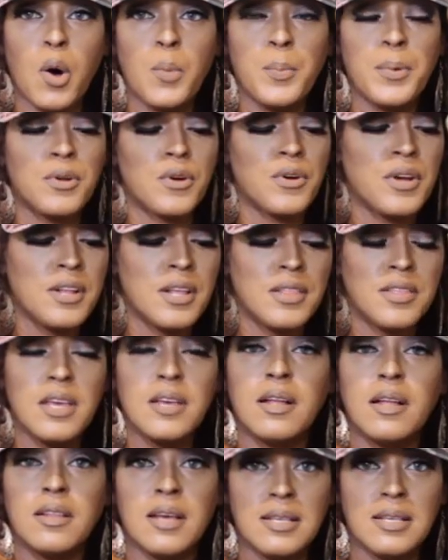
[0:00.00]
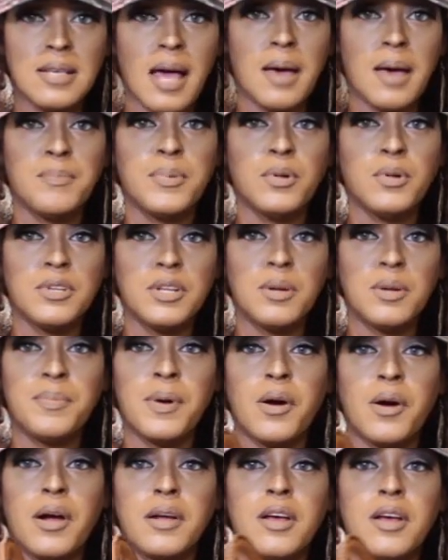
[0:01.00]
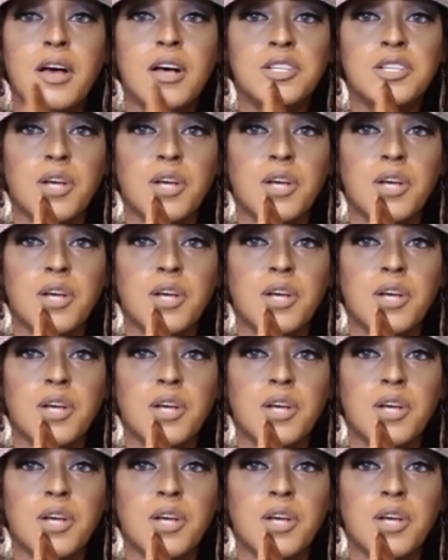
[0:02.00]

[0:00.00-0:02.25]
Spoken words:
open or anything unless I pulled it apart.